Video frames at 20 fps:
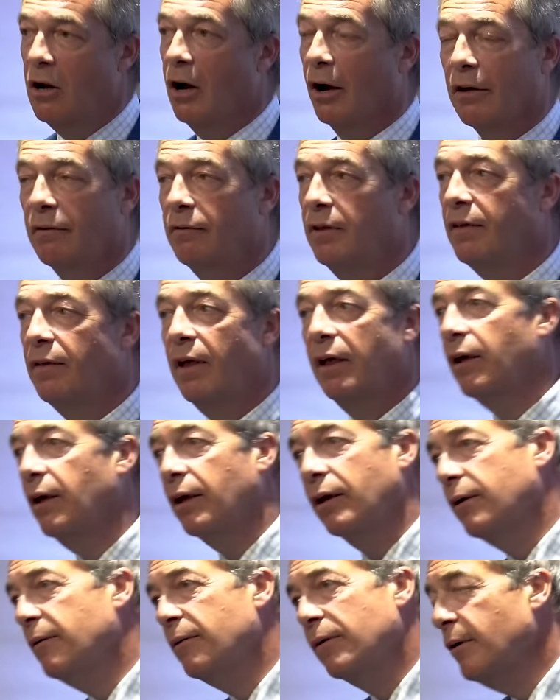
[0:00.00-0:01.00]
Look, the,
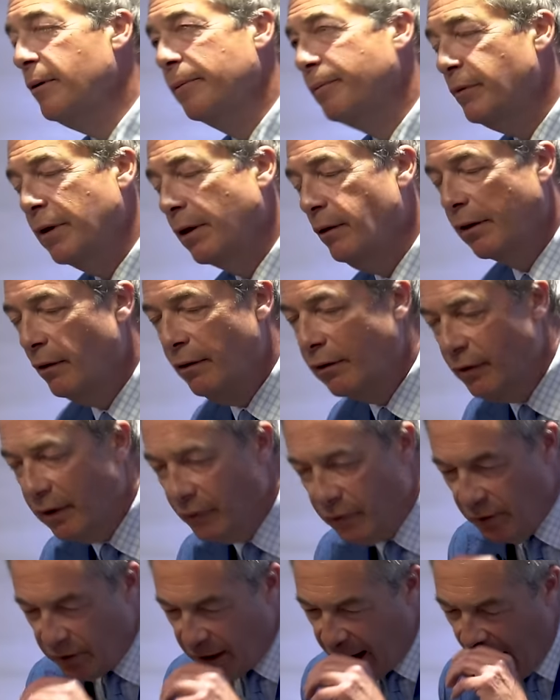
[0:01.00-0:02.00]
the,
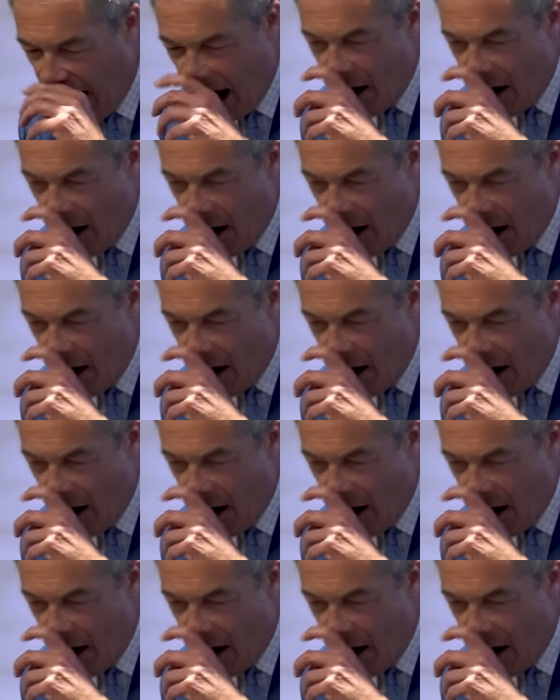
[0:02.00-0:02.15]
the, the